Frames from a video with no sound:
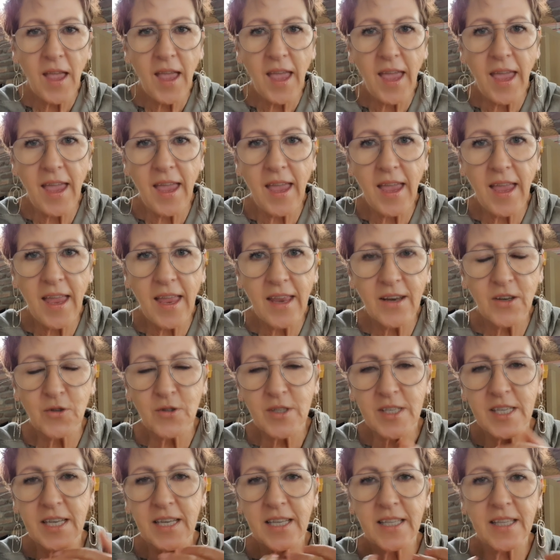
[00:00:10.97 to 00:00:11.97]
and
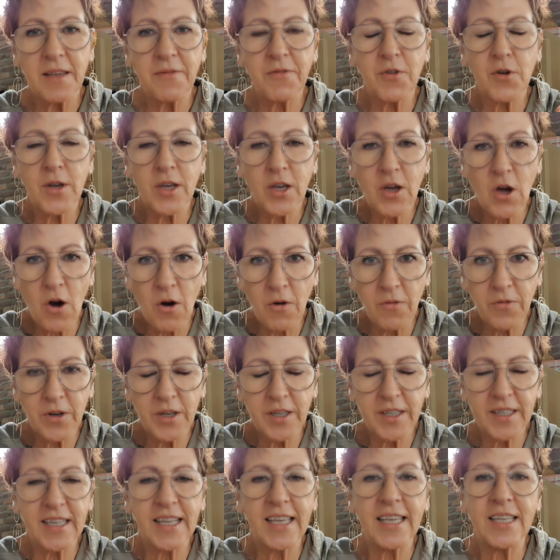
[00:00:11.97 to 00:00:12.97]
you're sitting there very
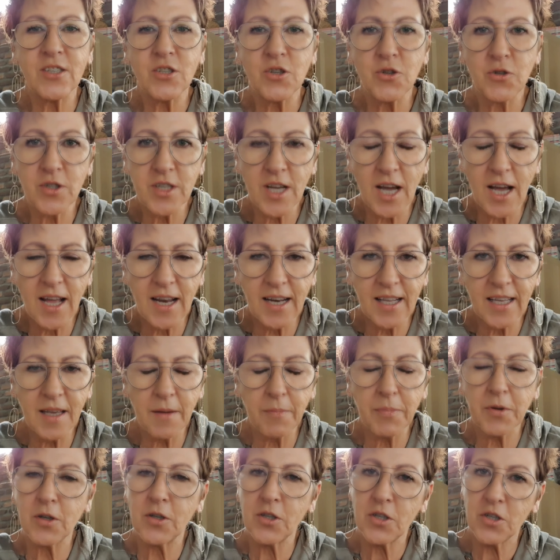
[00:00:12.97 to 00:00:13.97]
confidently as you're dialing
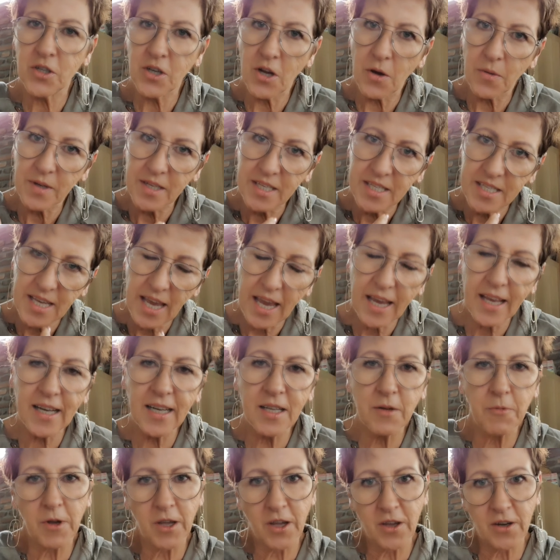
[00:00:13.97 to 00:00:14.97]
it because you know
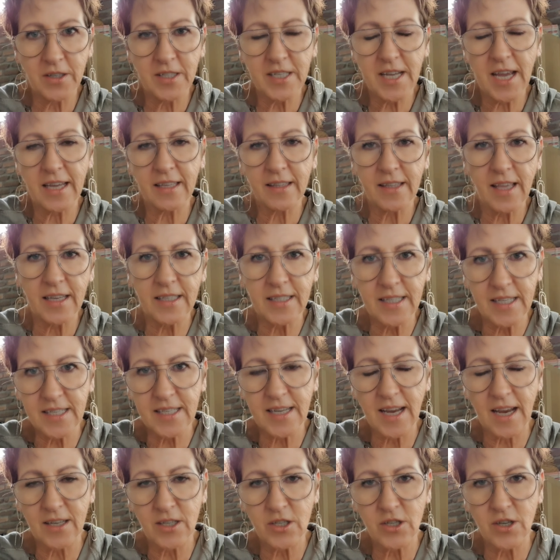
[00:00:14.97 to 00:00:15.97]
exactly where you're going to take that
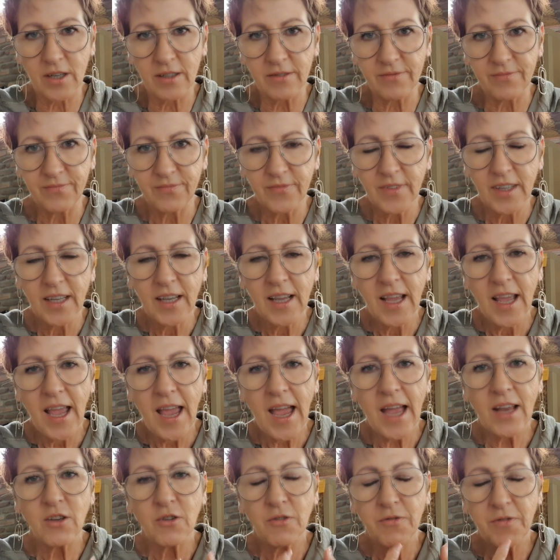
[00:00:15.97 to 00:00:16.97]
discussion
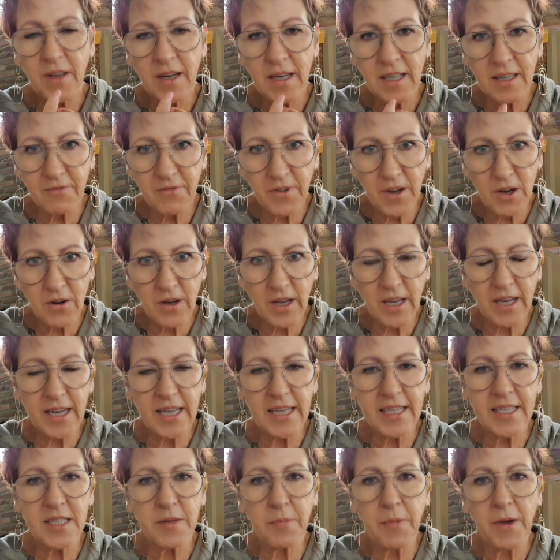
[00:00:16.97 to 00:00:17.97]
and you're feeling very at
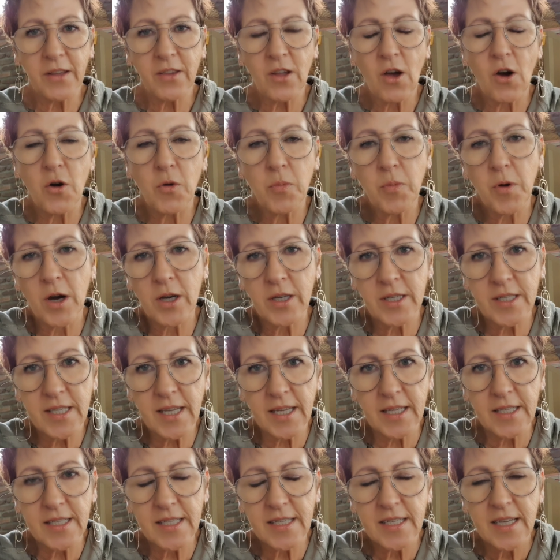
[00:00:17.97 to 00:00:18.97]
ease about the whole
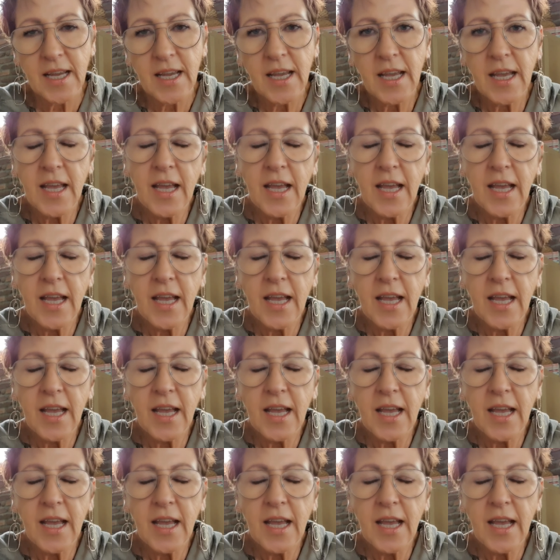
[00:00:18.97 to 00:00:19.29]
process.